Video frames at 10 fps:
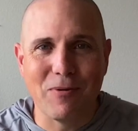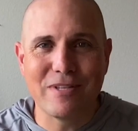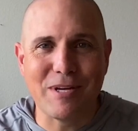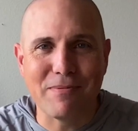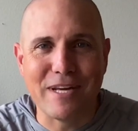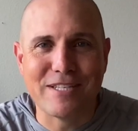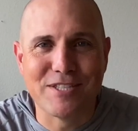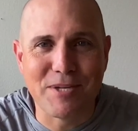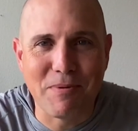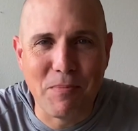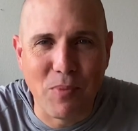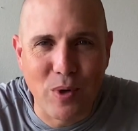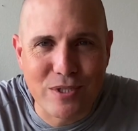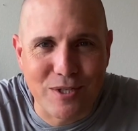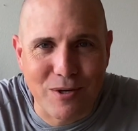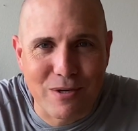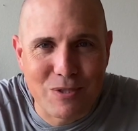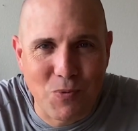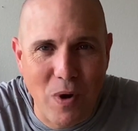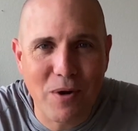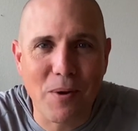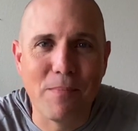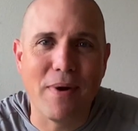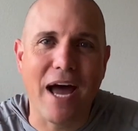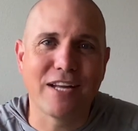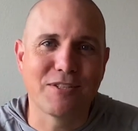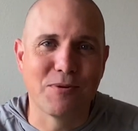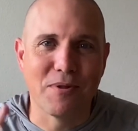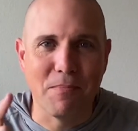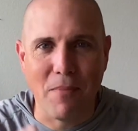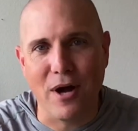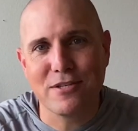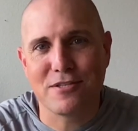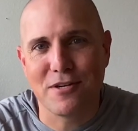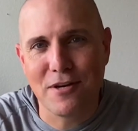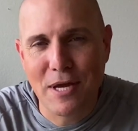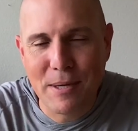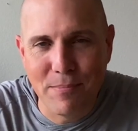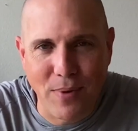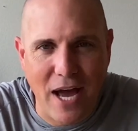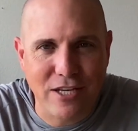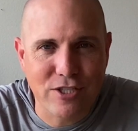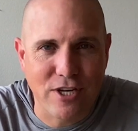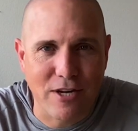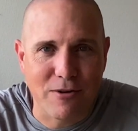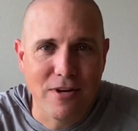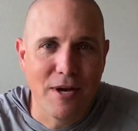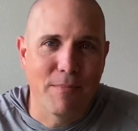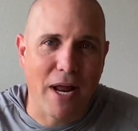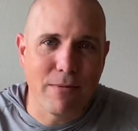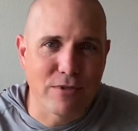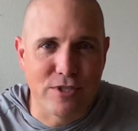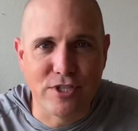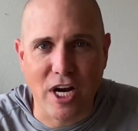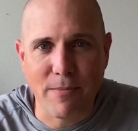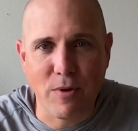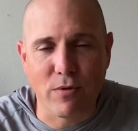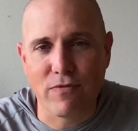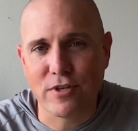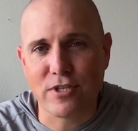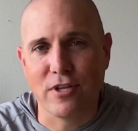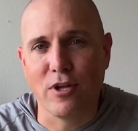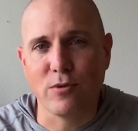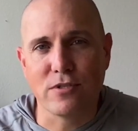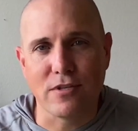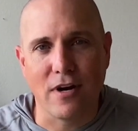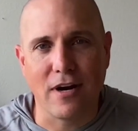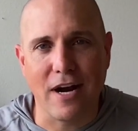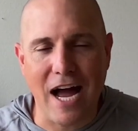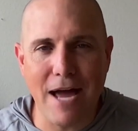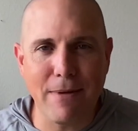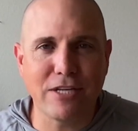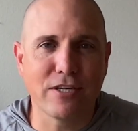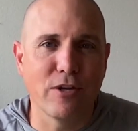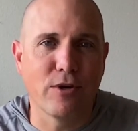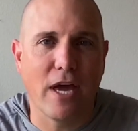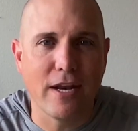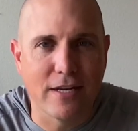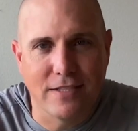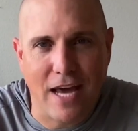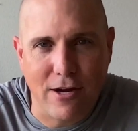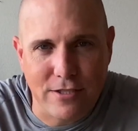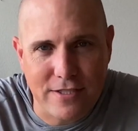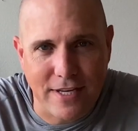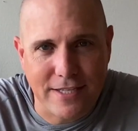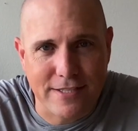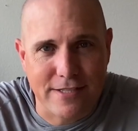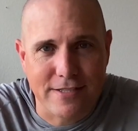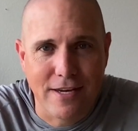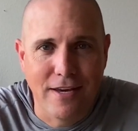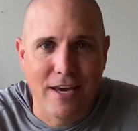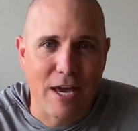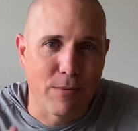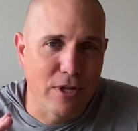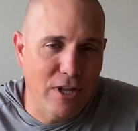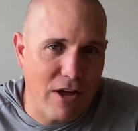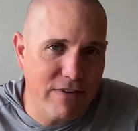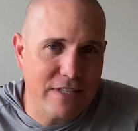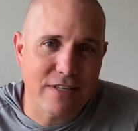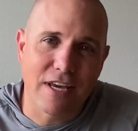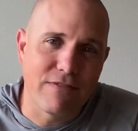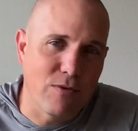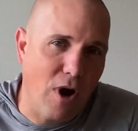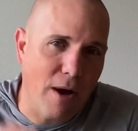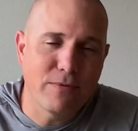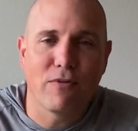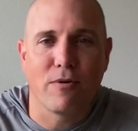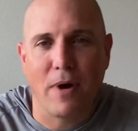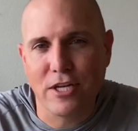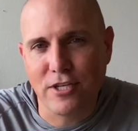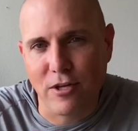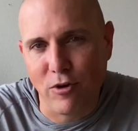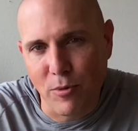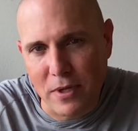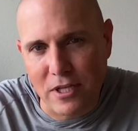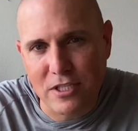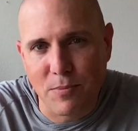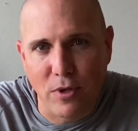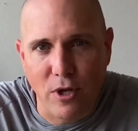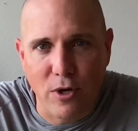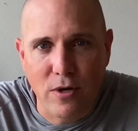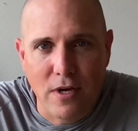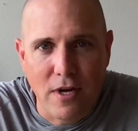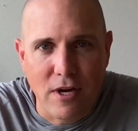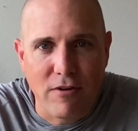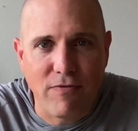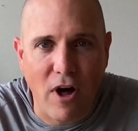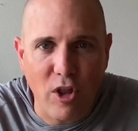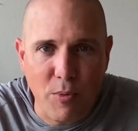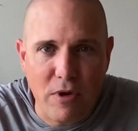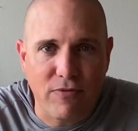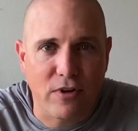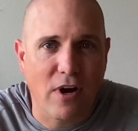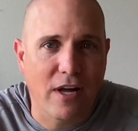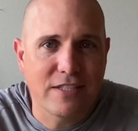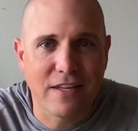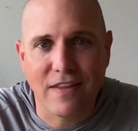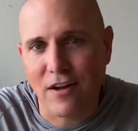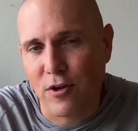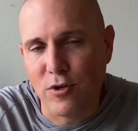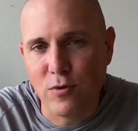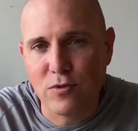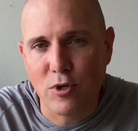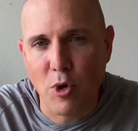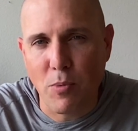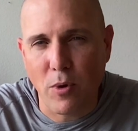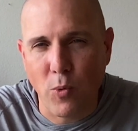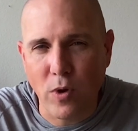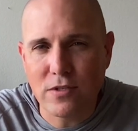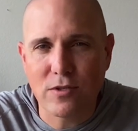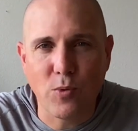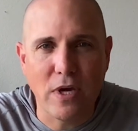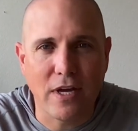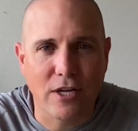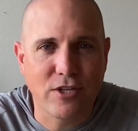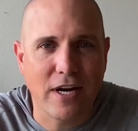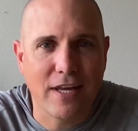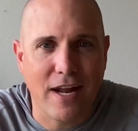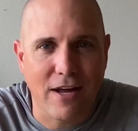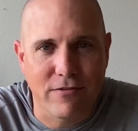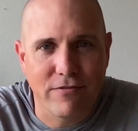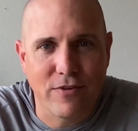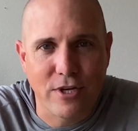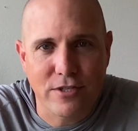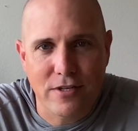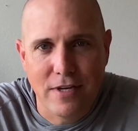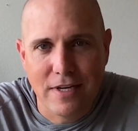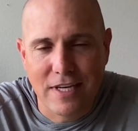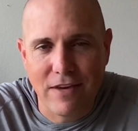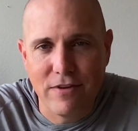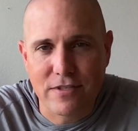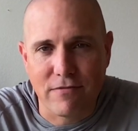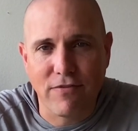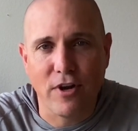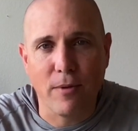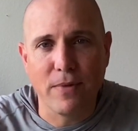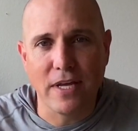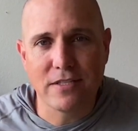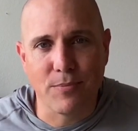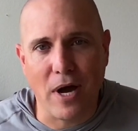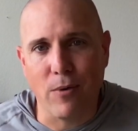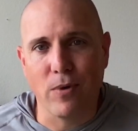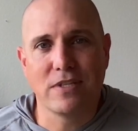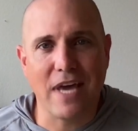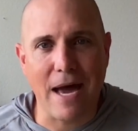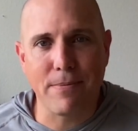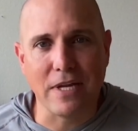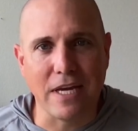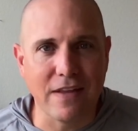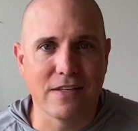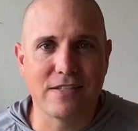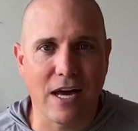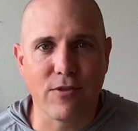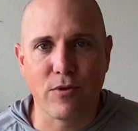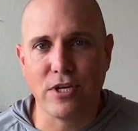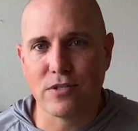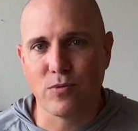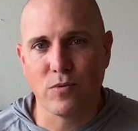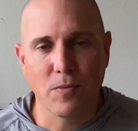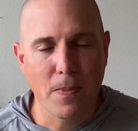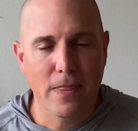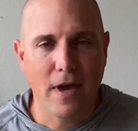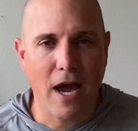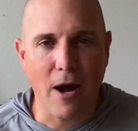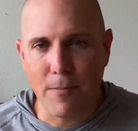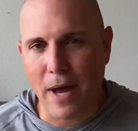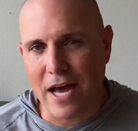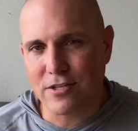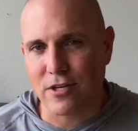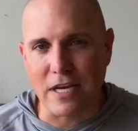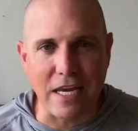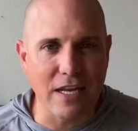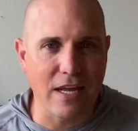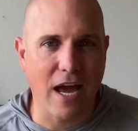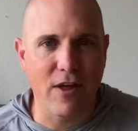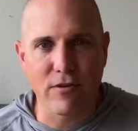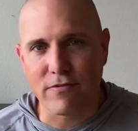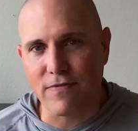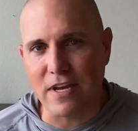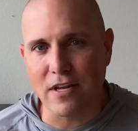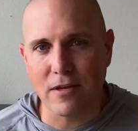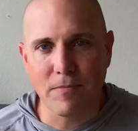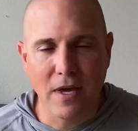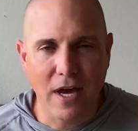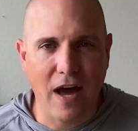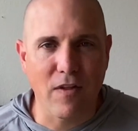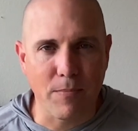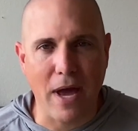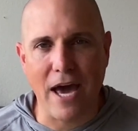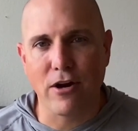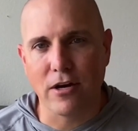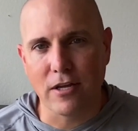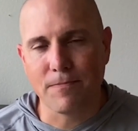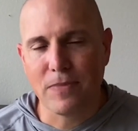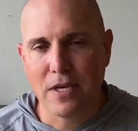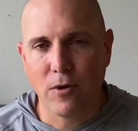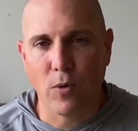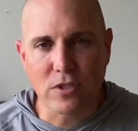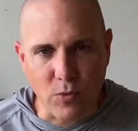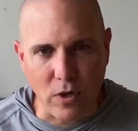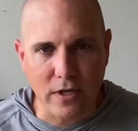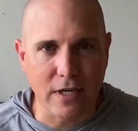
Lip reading: up, ladies and gentlemen, boys and girls? Welcome back to the Monster Bass Channel. My name is Jeremy with Fishing the Lone Star. I'm actually located in Dallas, Texas, and would love it if you hopped over to my channel. It'll be linked below. Follow me for content there on YouTube. Once a week, I try to get out and fish, give you some fun updates about what's happening in the South region, how bass are eating, how they're feeding, how they're patterning, what's working,